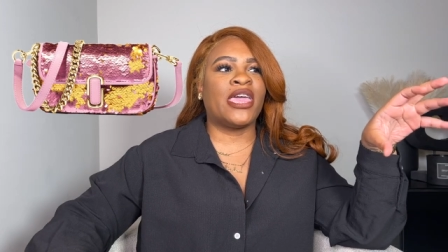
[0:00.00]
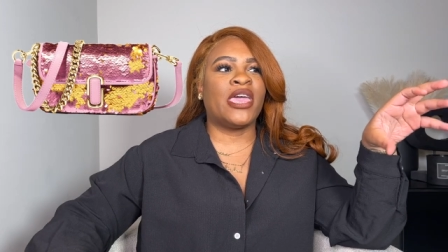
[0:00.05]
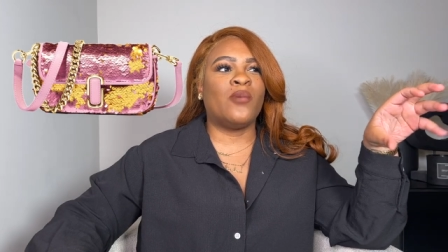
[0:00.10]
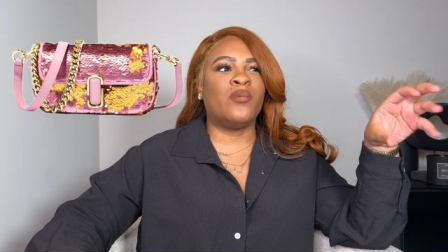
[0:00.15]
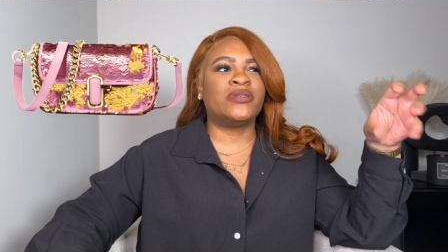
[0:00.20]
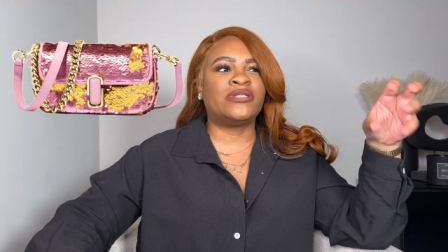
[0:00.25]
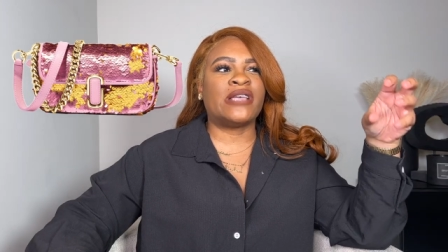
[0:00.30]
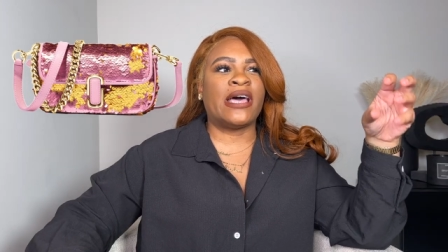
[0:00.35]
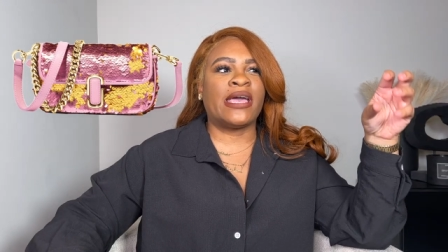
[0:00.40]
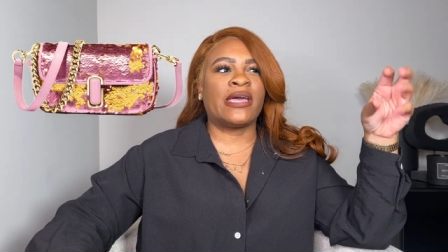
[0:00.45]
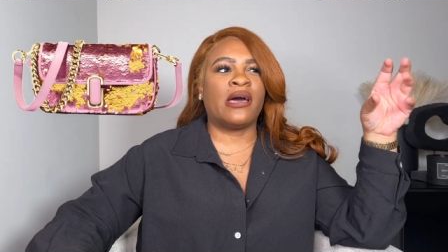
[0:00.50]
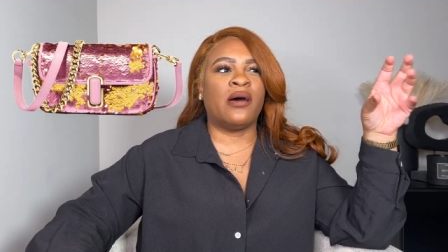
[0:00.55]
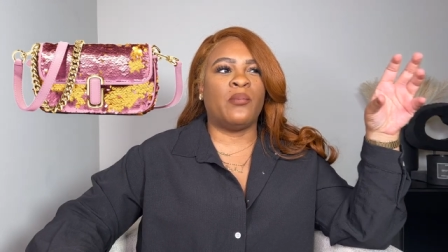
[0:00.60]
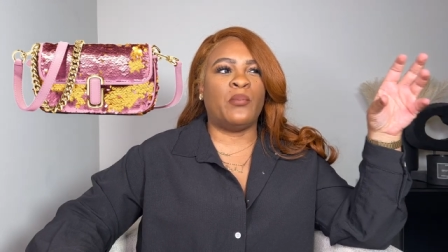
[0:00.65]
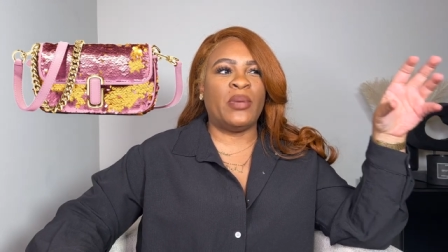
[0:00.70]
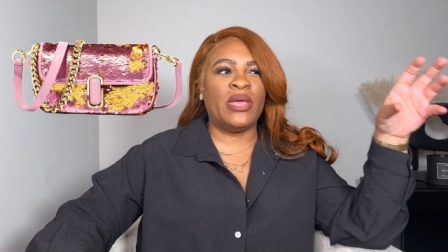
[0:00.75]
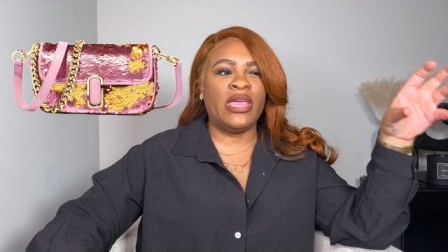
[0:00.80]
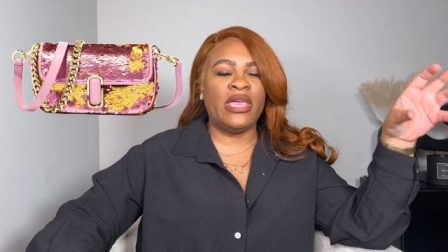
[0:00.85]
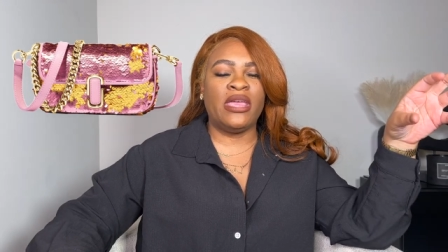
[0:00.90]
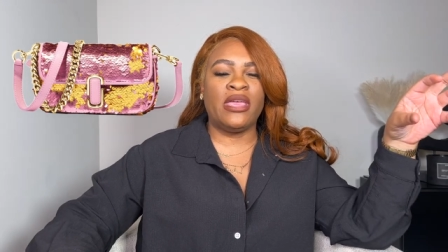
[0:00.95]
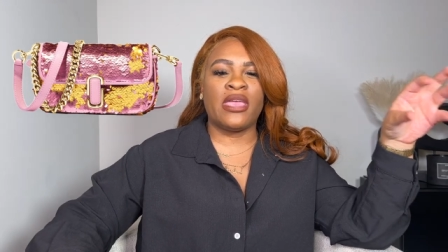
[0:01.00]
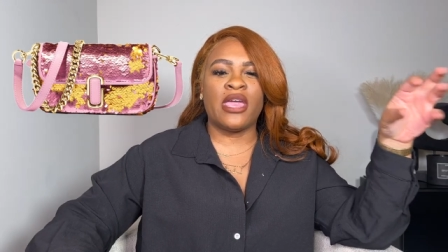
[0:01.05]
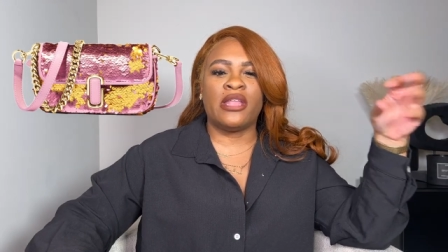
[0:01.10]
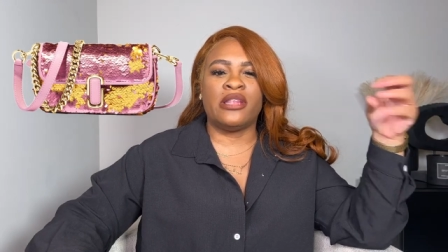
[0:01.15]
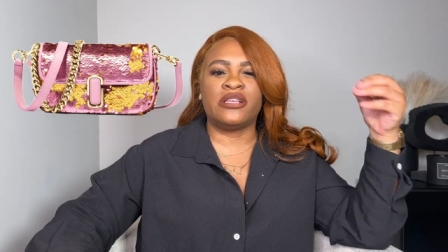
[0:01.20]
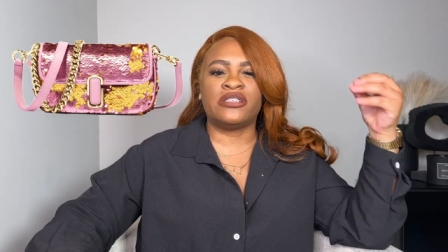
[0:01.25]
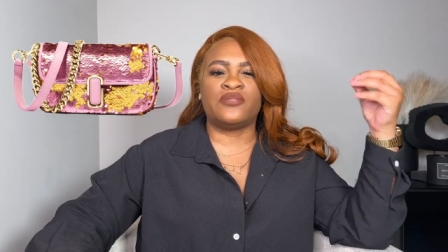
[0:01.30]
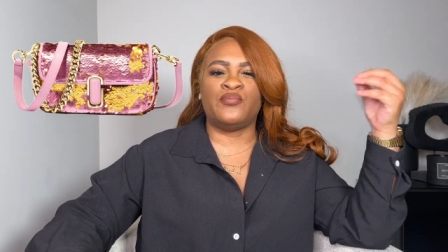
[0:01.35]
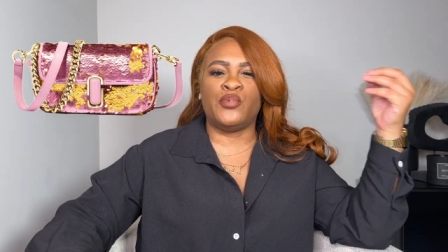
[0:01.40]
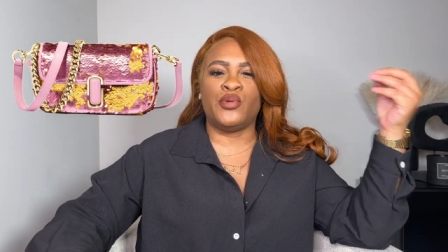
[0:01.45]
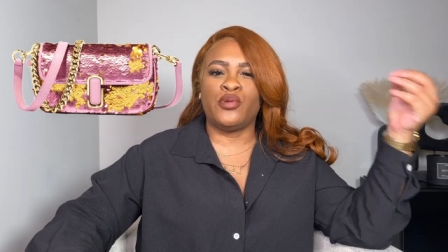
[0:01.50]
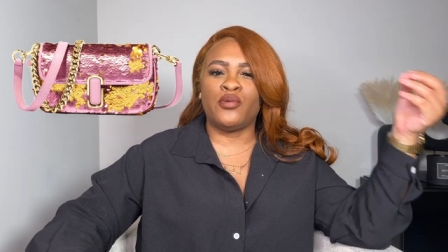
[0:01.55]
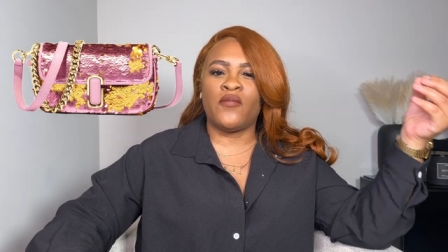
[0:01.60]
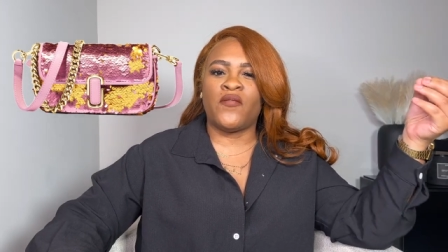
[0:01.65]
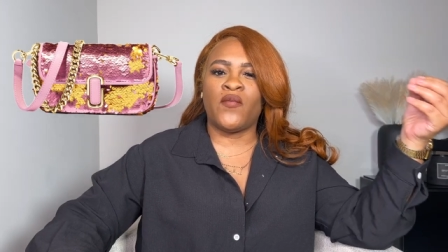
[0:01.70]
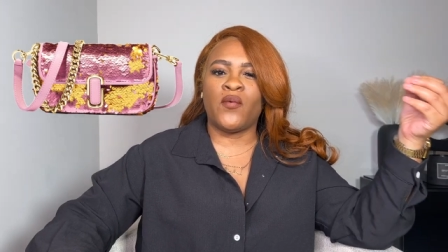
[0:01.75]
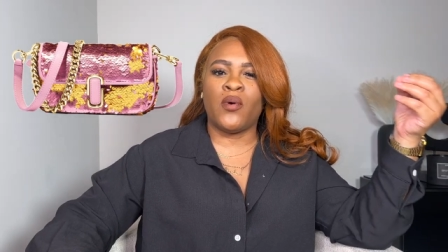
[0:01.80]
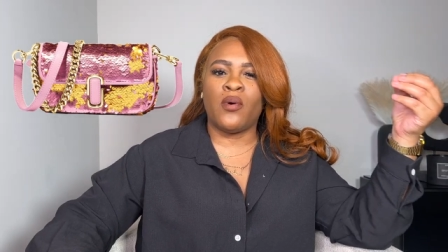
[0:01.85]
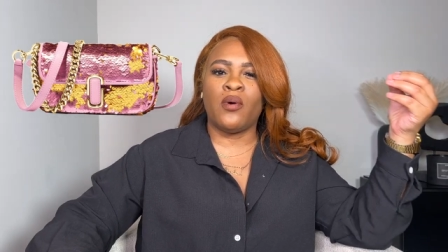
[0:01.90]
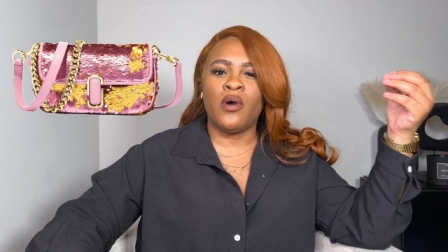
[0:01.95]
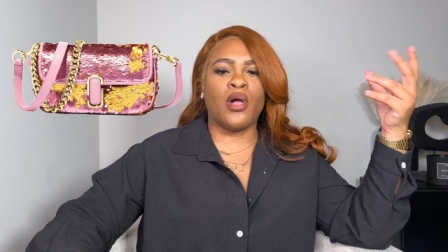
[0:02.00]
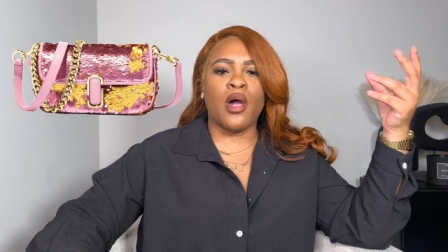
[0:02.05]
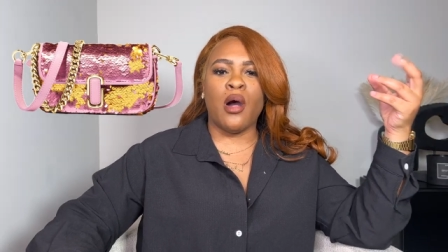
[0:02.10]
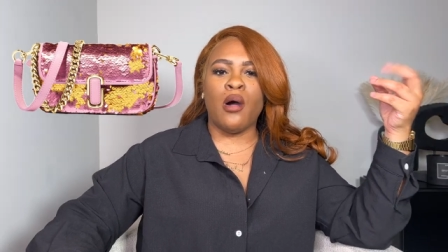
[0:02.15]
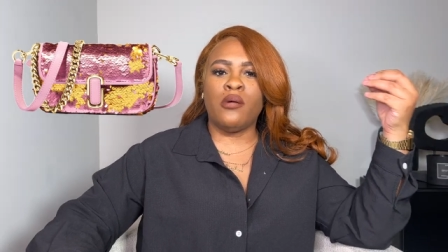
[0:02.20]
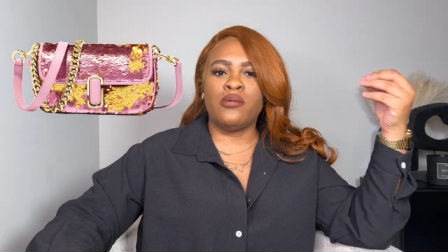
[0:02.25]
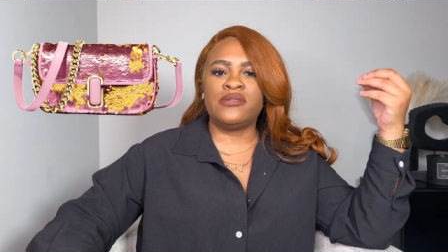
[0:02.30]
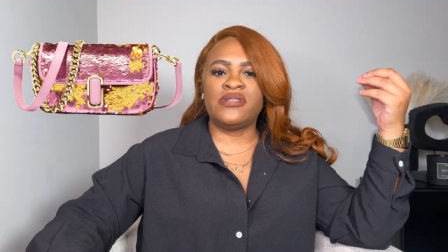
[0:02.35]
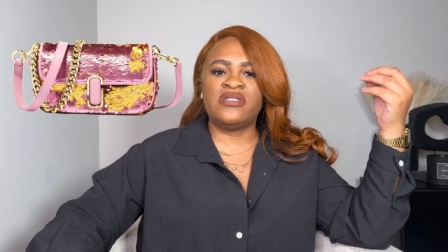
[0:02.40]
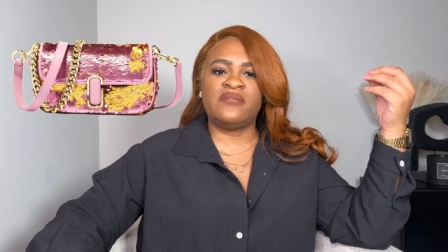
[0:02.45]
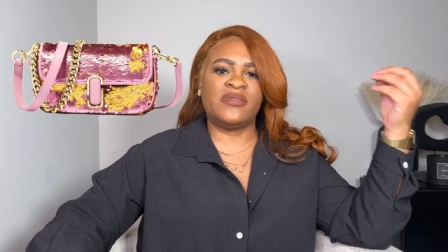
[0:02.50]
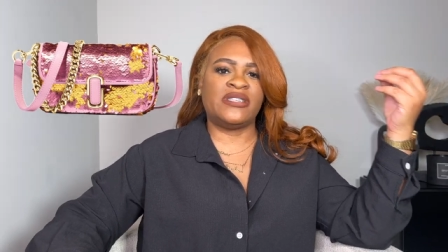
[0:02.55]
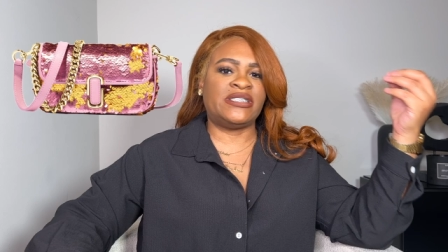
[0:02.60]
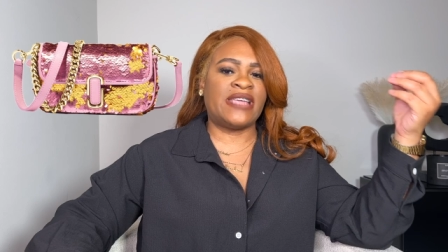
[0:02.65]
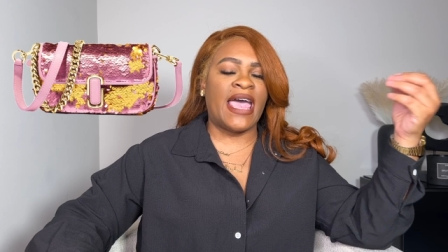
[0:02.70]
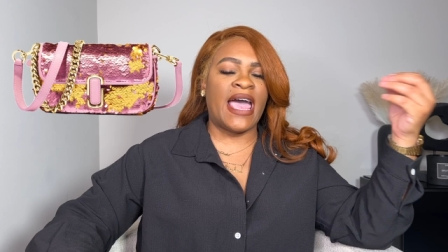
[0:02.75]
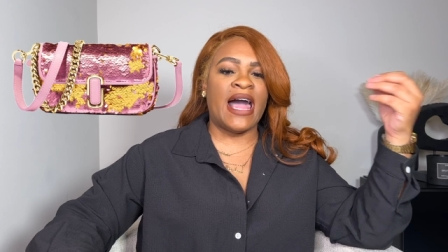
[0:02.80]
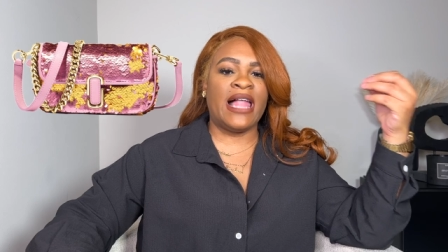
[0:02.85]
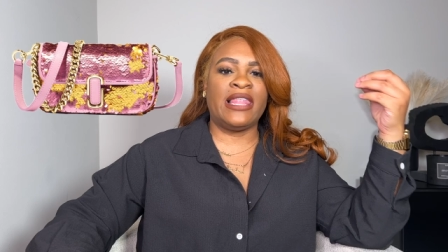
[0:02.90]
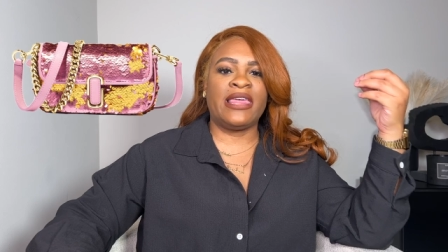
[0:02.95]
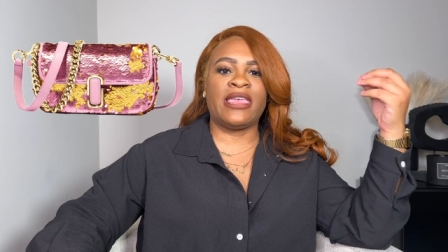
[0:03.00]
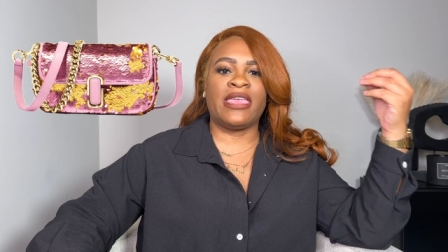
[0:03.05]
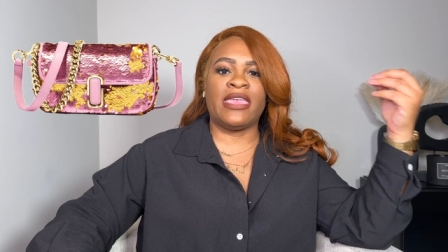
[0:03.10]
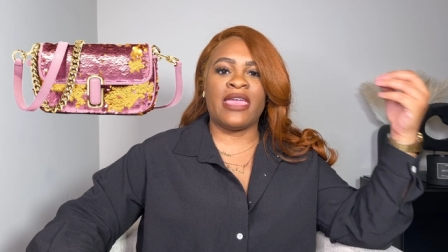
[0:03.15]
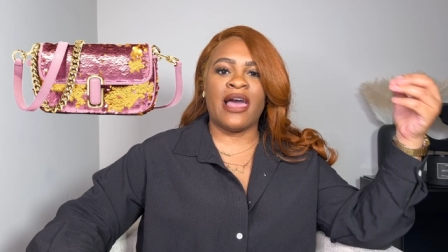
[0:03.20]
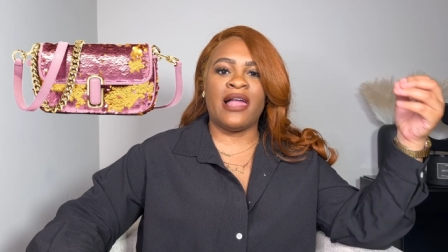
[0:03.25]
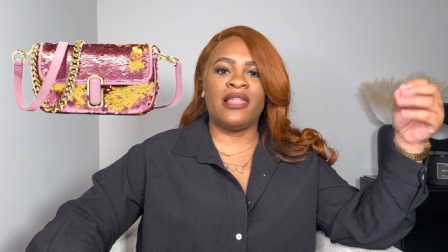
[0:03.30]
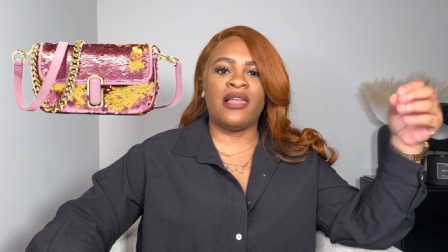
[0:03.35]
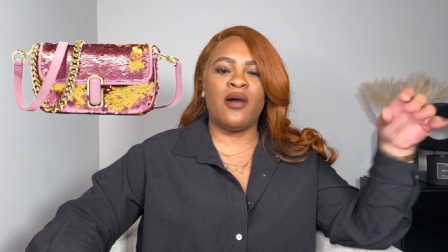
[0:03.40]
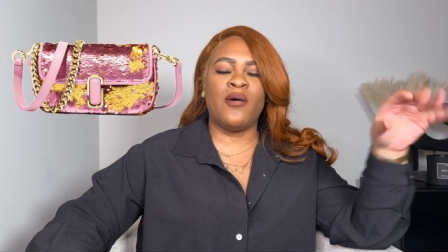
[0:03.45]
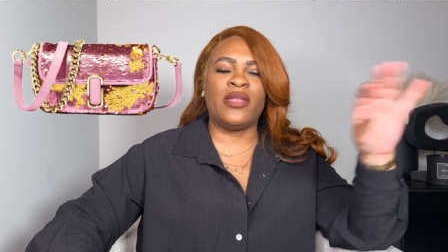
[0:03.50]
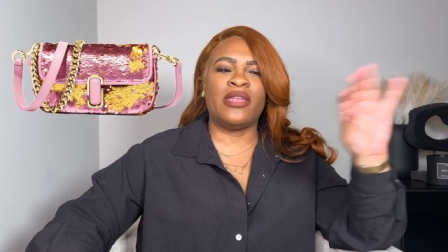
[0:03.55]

it was like a pink and this beautiful golden metallic yellow.